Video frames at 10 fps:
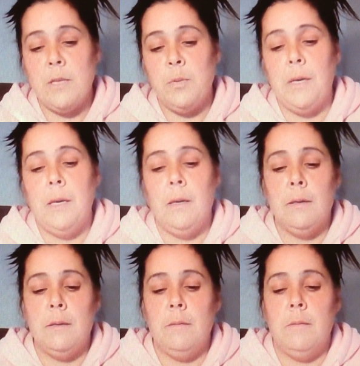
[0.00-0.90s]
we
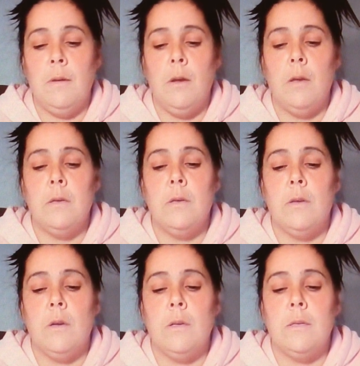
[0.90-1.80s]

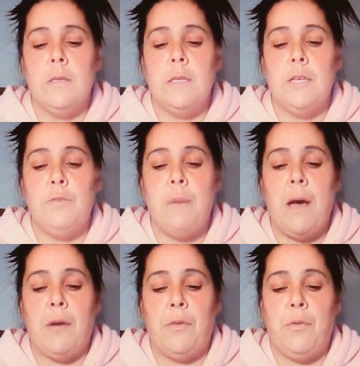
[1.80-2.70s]
stitch
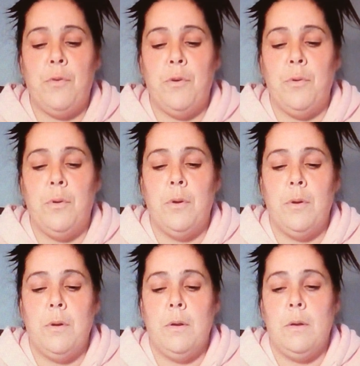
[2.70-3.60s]
back through.
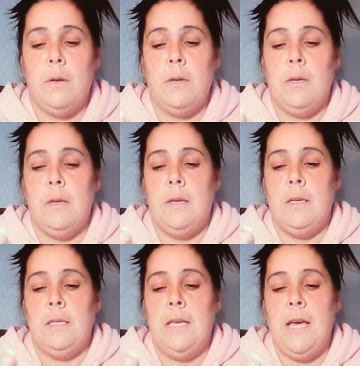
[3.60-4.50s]

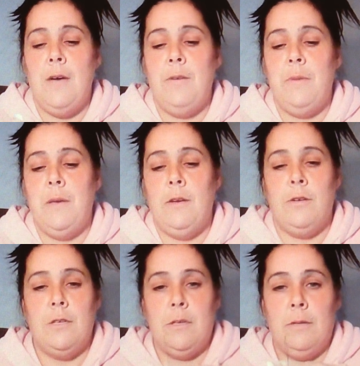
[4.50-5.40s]
See how it
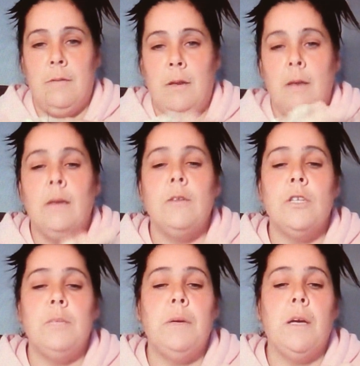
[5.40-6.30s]

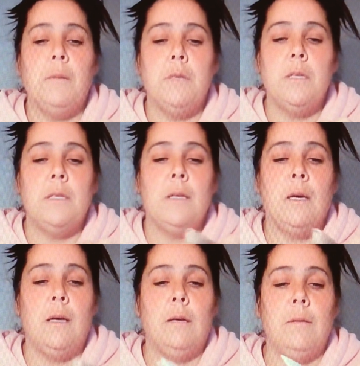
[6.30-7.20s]
just becomes
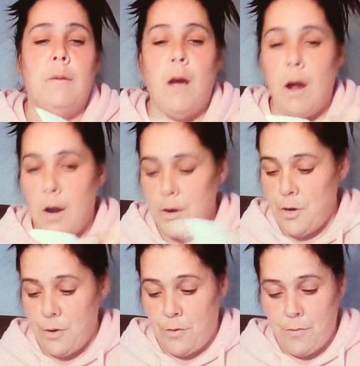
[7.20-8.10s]
hard,
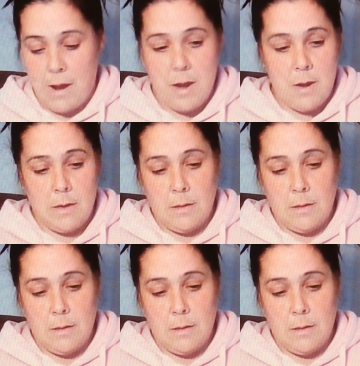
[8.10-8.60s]
your thread.